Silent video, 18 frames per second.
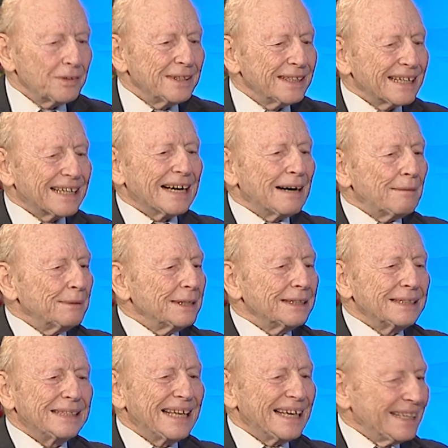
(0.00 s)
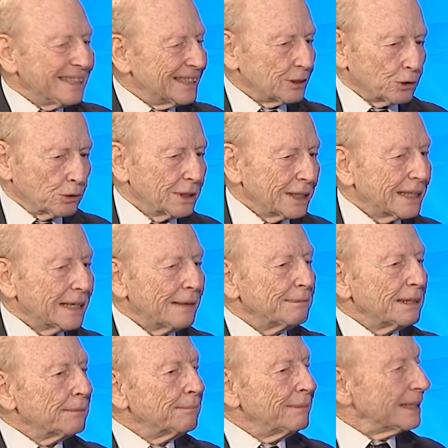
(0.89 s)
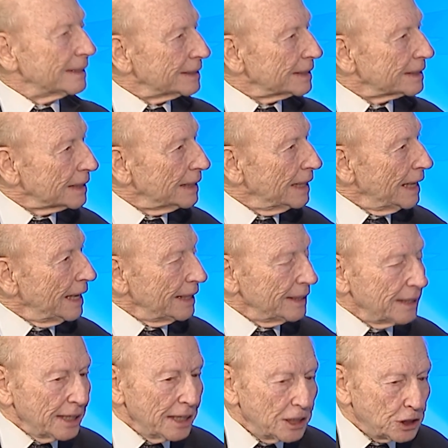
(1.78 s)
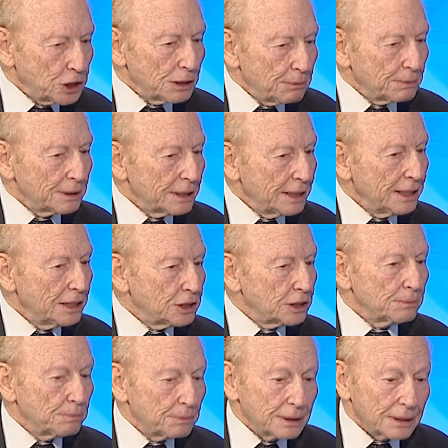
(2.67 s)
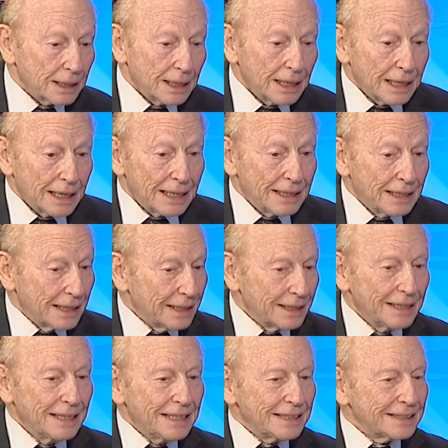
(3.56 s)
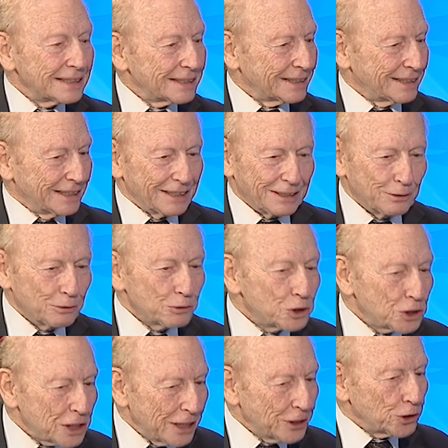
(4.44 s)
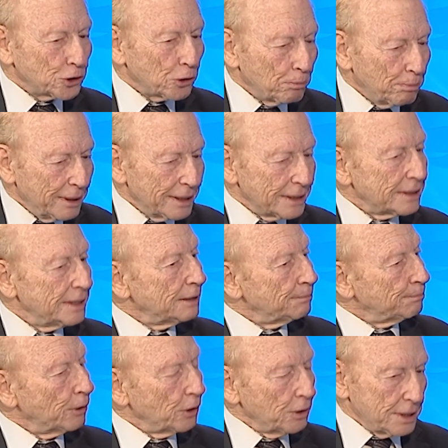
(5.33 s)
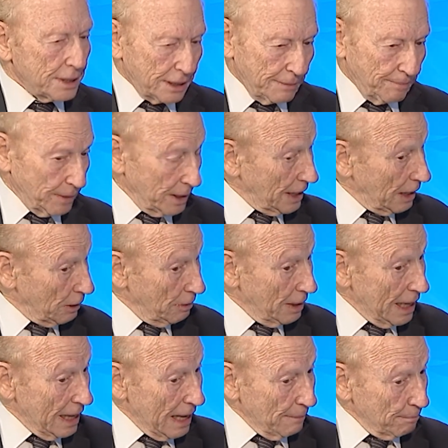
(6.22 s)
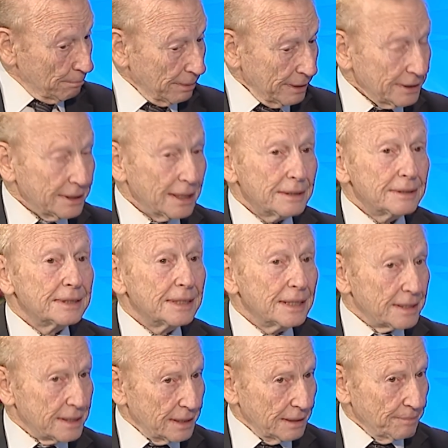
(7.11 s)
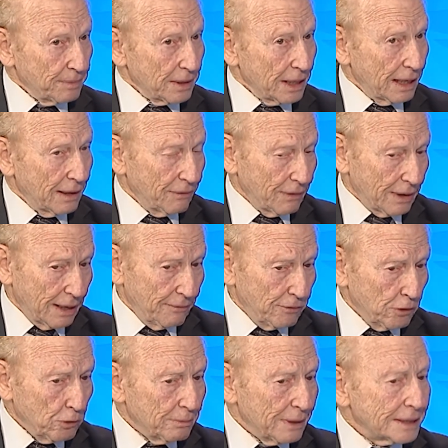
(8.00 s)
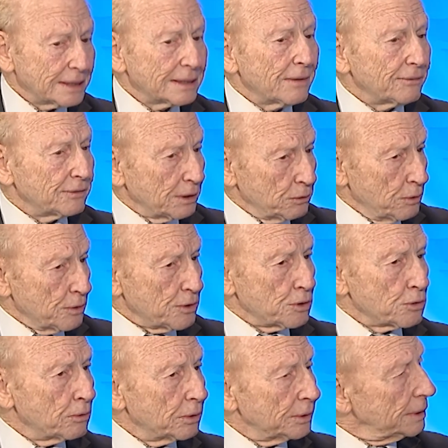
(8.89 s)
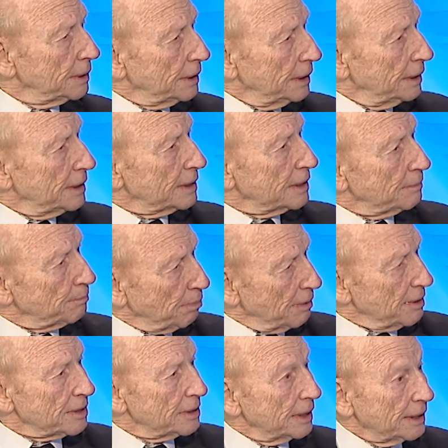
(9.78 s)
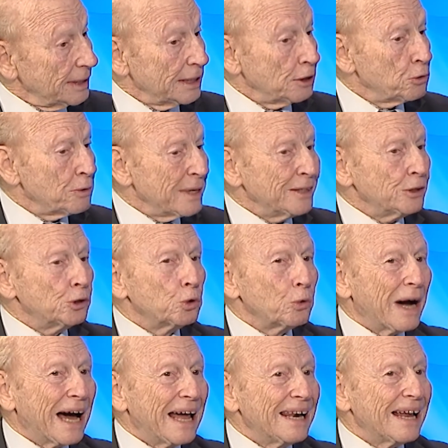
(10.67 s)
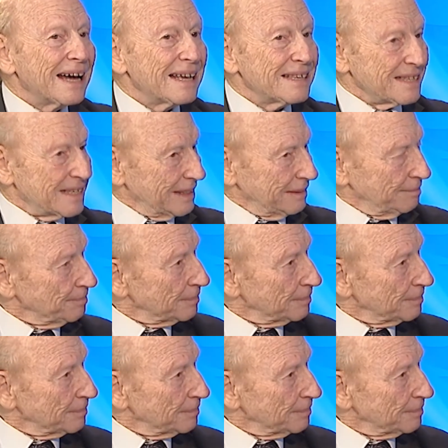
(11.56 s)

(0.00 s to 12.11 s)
in the coming days or the coming months. And Egypt needs to change completely its policy. Now, President Sisi, a few months after he was sworn in as a president, he went to Al-Azhar,